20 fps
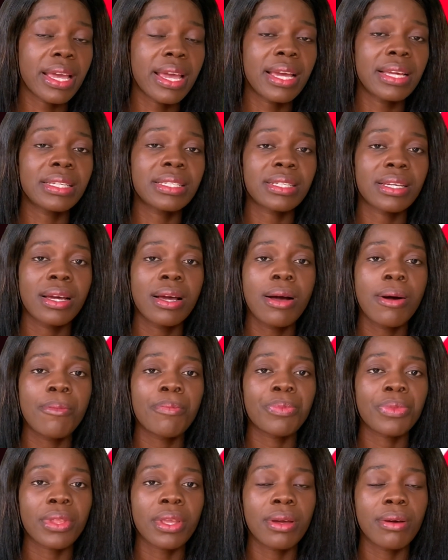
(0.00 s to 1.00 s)
And
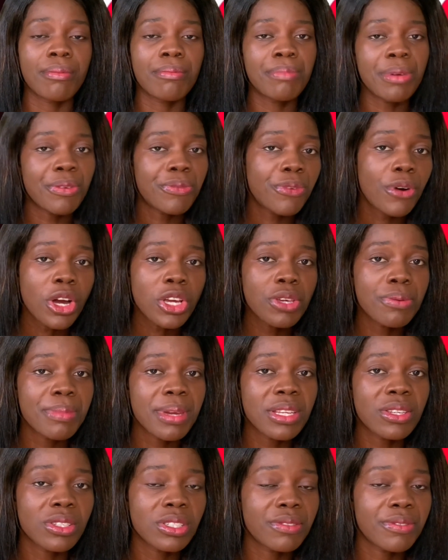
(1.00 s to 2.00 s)
before you
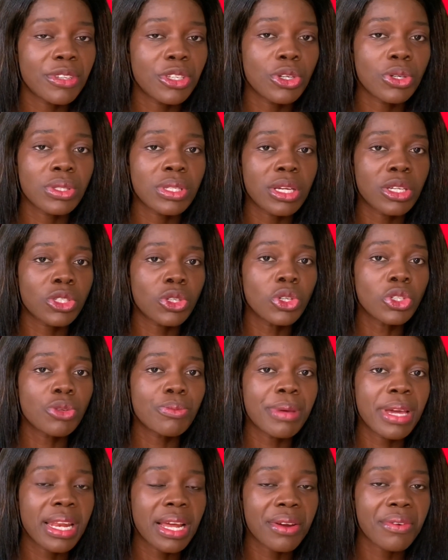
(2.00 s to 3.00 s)
make those videos, there's going to
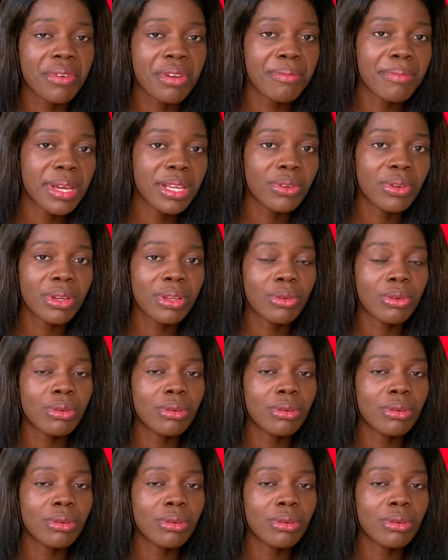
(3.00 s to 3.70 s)
be an agreement